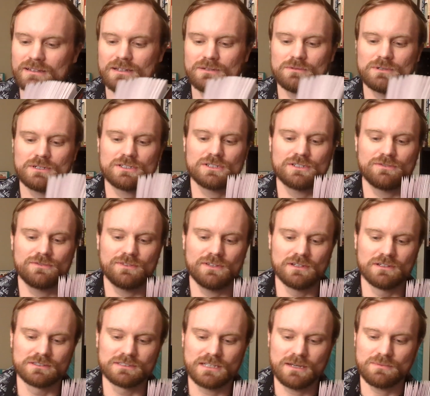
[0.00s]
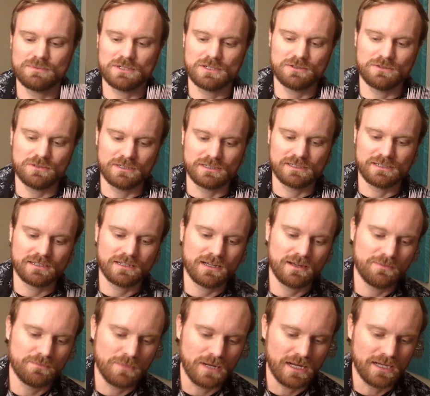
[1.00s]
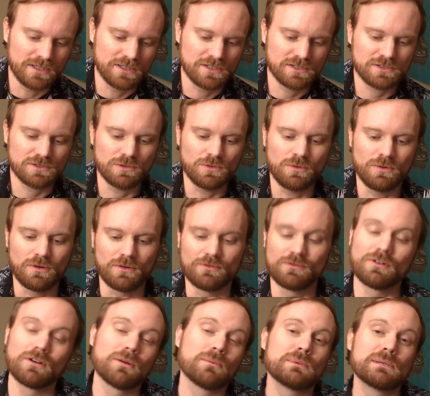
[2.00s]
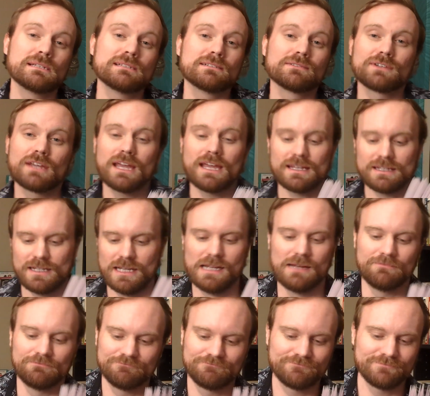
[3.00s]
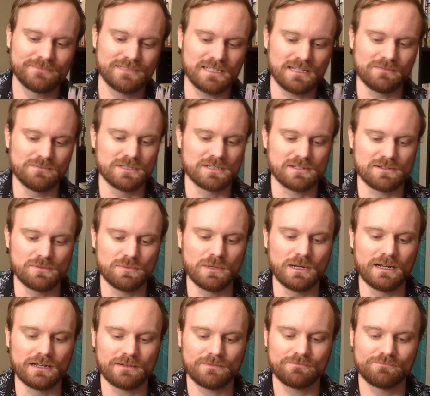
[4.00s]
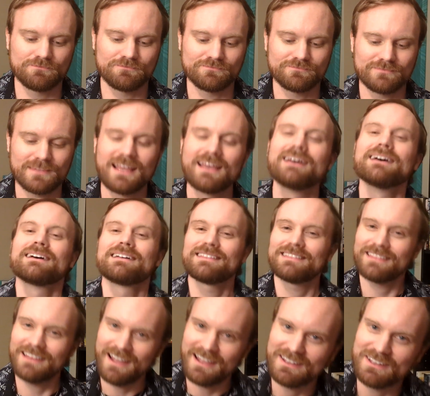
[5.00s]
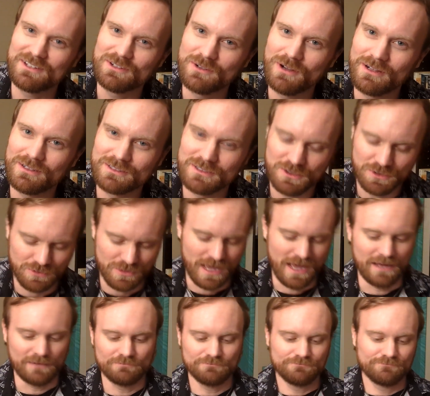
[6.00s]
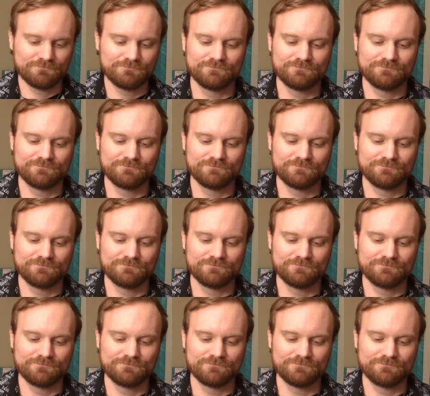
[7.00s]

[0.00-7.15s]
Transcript: that when she feels up to it to come by the store for a piece of candy," said Mr. Pike. "Thank you, I'll do that."